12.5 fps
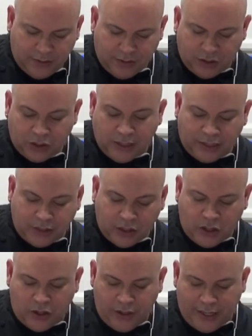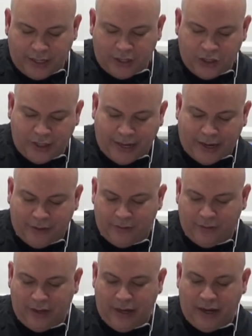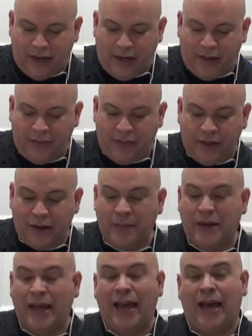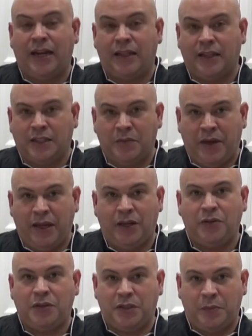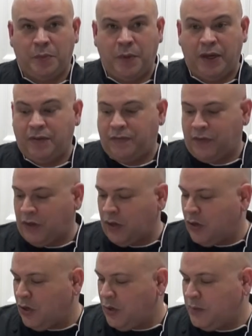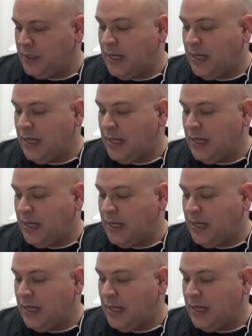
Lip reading: So let the cognac cook out, and then I'm gonna add in the tomatoes, the beef, the herbs.